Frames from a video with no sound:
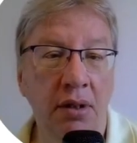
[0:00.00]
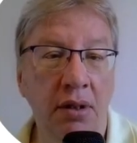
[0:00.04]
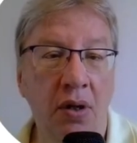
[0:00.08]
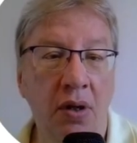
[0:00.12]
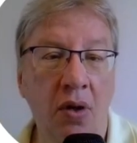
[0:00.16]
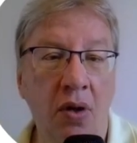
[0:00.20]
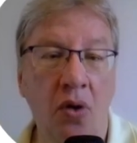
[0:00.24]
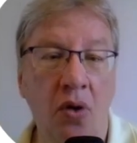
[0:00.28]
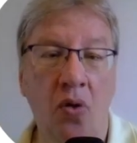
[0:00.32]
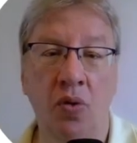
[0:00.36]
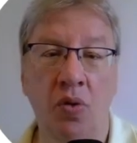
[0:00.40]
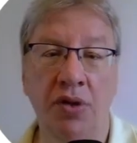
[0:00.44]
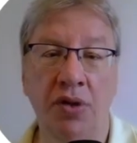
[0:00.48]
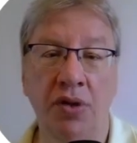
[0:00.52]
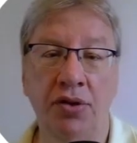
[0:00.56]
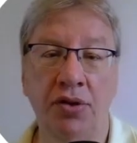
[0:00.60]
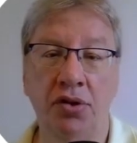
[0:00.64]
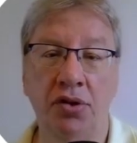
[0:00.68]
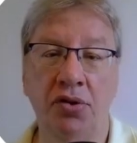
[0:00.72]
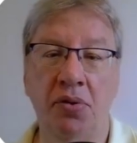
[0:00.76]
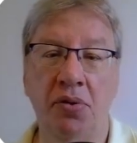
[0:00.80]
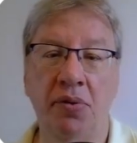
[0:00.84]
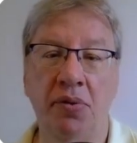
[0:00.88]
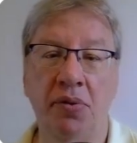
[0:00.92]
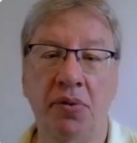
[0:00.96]
Or was the
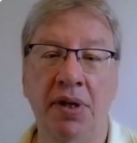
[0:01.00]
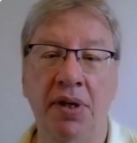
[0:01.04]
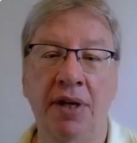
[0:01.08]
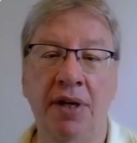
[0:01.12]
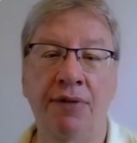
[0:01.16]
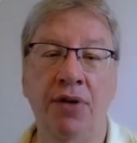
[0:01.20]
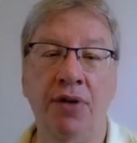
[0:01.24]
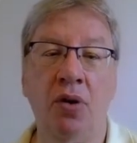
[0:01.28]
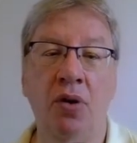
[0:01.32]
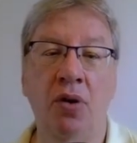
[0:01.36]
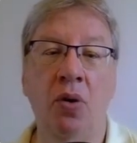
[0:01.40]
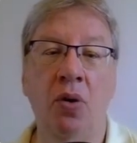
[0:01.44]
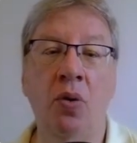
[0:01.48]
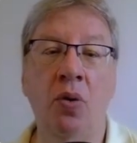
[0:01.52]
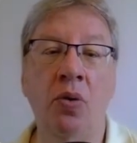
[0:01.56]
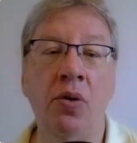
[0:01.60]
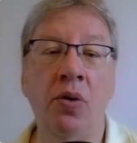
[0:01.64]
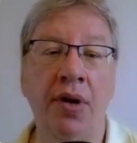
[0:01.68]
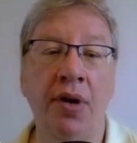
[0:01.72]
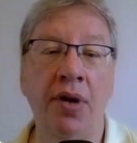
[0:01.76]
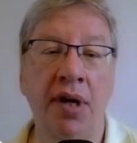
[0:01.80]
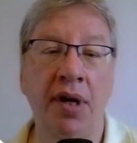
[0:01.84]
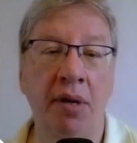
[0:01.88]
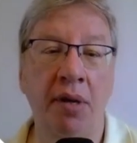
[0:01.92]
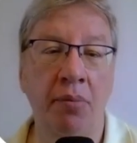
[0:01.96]
story even
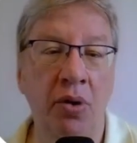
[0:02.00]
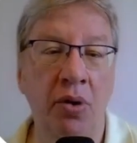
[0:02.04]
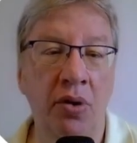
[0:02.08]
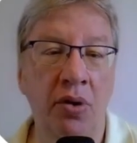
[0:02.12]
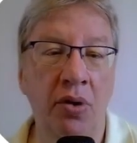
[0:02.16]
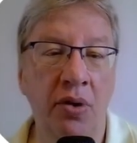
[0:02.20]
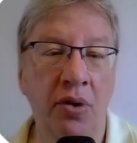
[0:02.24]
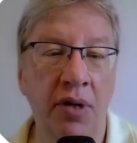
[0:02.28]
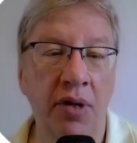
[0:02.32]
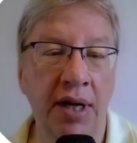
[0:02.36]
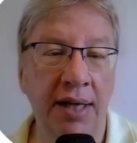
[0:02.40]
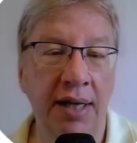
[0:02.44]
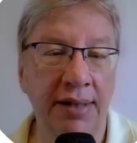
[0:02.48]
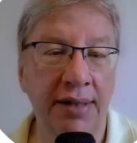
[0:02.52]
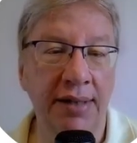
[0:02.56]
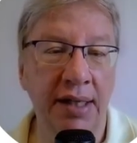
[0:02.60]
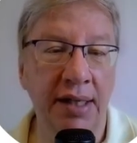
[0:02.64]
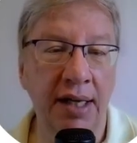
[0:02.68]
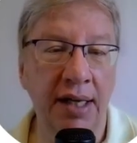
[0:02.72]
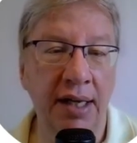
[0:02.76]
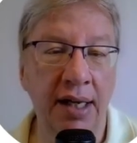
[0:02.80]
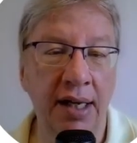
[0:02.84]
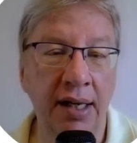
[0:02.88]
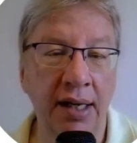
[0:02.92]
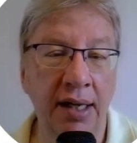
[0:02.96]
older in Mongolia than
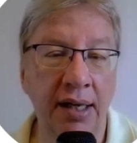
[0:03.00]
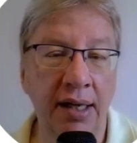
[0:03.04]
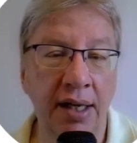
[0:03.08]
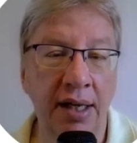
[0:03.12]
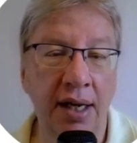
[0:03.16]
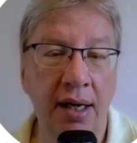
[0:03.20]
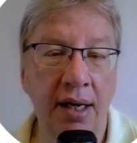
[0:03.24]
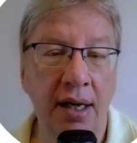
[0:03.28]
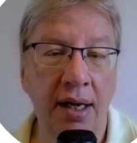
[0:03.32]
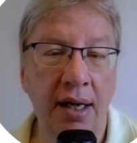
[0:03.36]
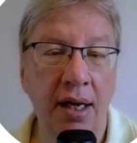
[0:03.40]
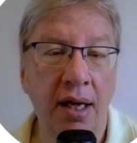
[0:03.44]
in India,